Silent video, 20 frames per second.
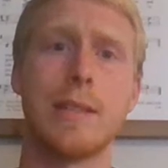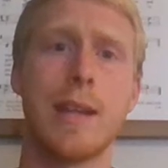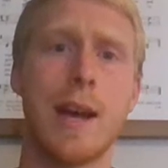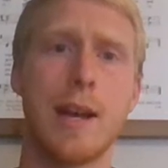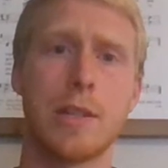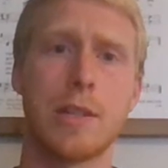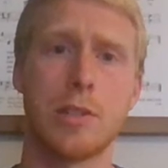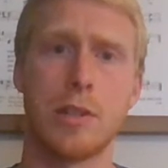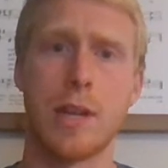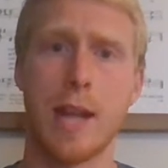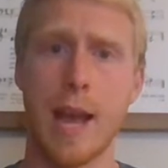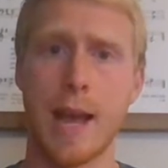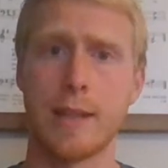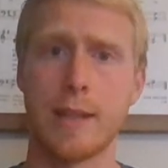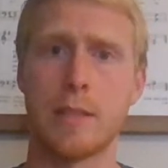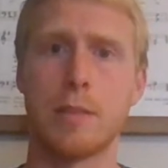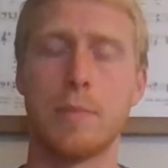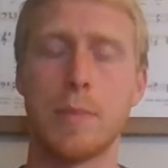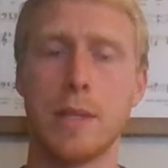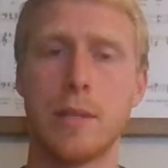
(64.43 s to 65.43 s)
and doctrine
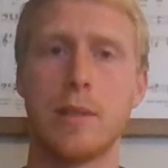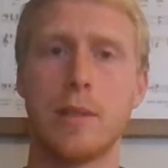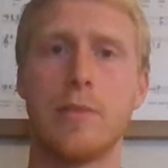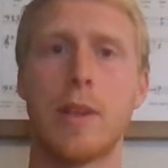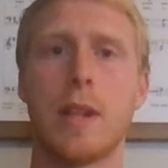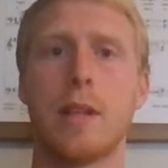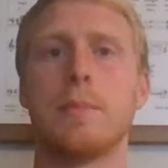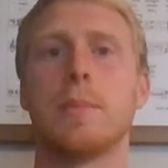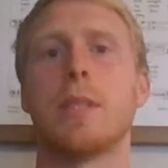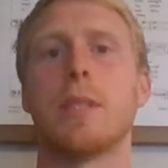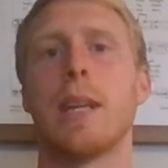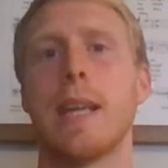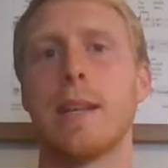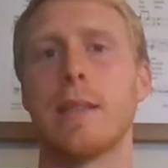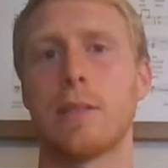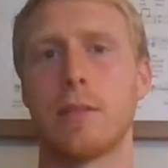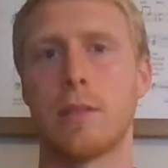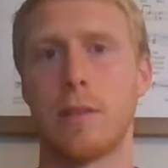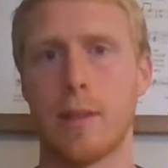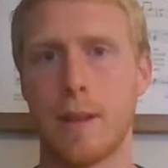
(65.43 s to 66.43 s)
had to be developed to
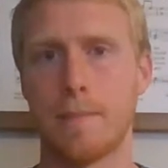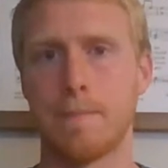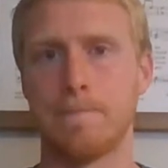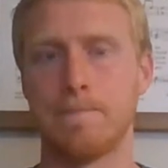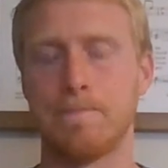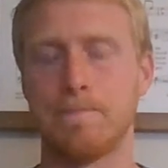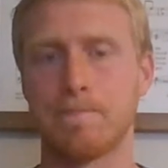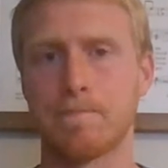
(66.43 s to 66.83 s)
answer them.